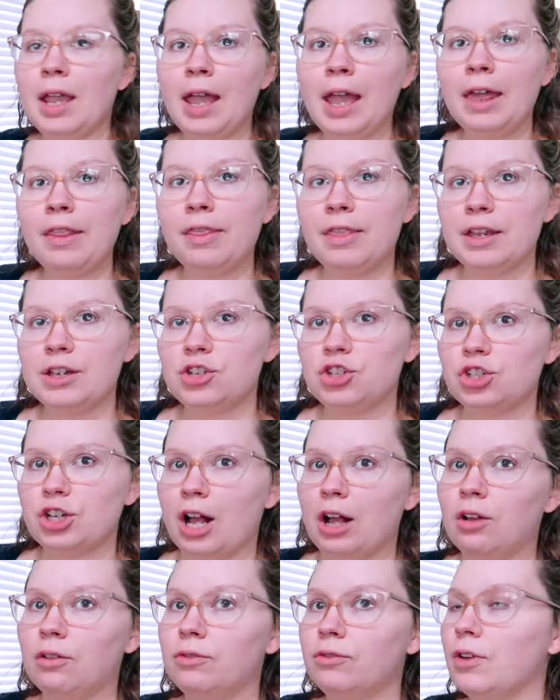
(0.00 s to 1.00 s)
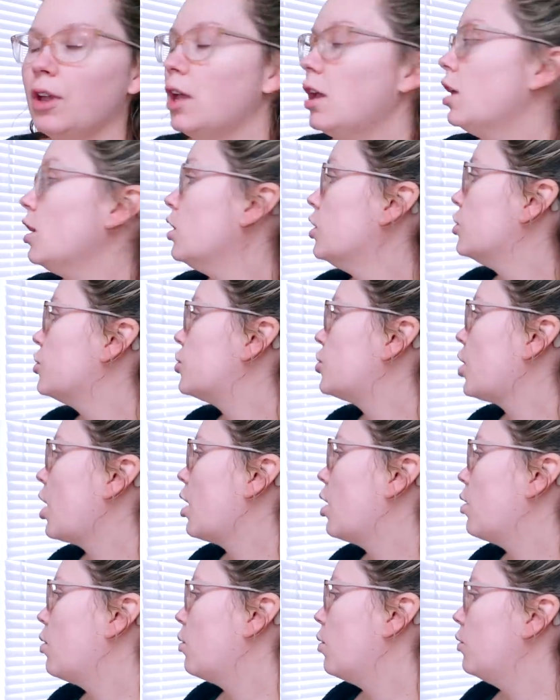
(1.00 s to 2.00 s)
and this shelf.
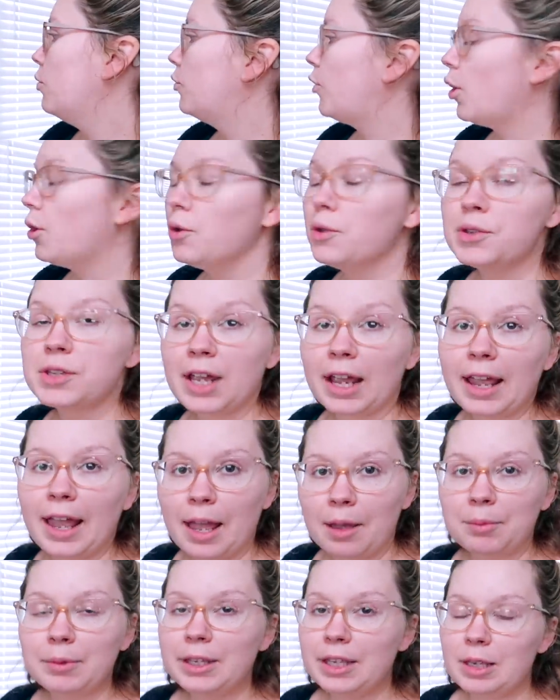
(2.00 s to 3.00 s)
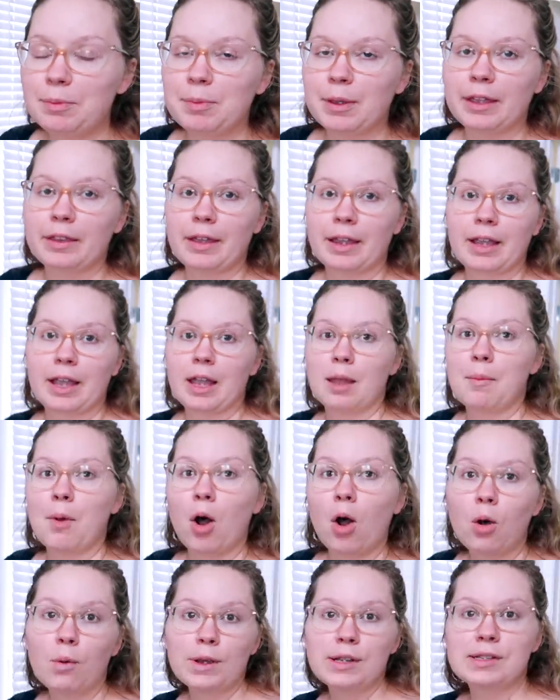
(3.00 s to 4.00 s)
So those I am keeping. Like I am
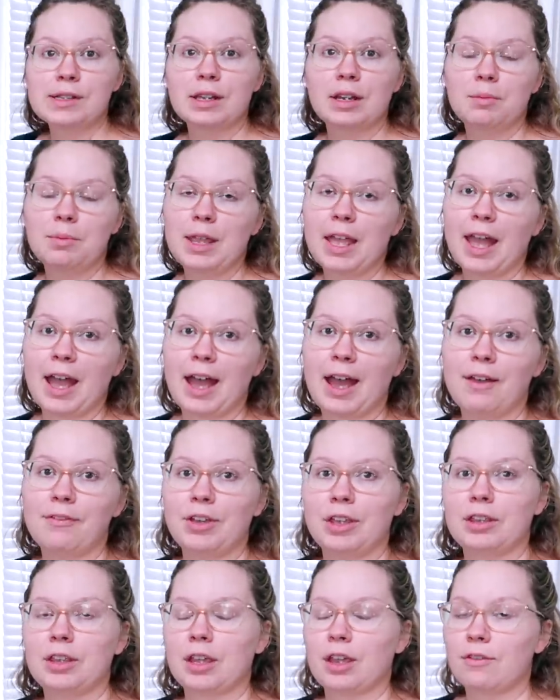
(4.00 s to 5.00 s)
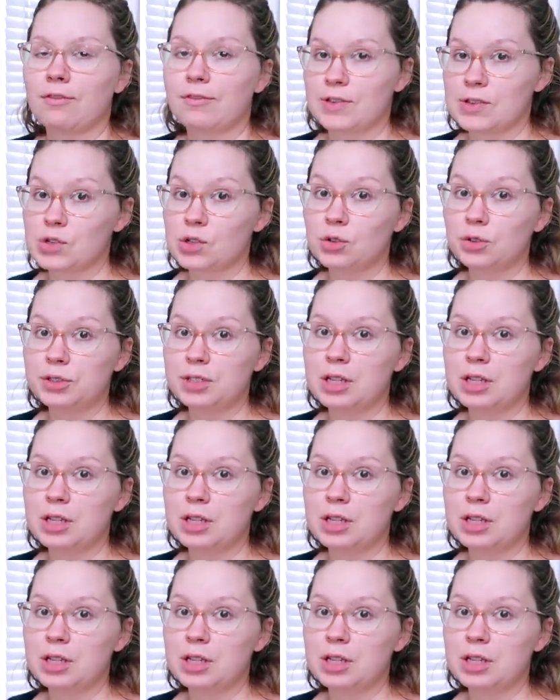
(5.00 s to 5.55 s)
always gonna be having like a physical